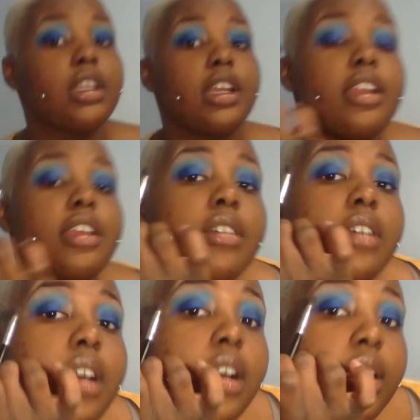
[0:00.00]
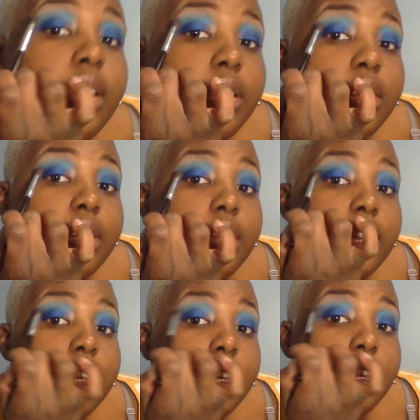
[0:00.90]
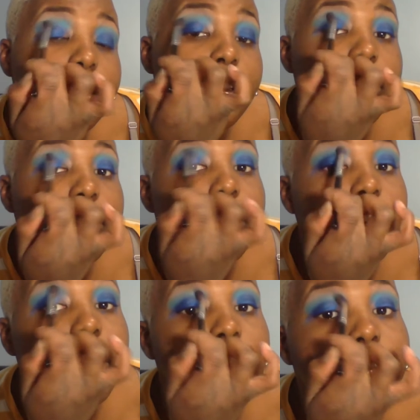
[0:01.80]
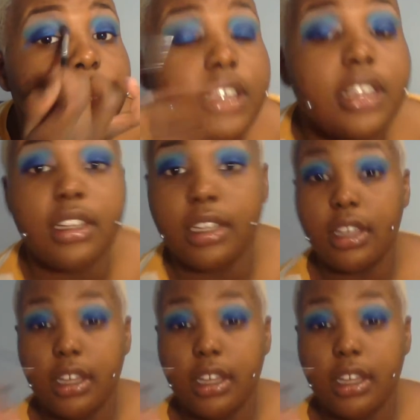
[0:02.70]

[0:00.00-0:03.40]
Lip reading: There you go. There you have it.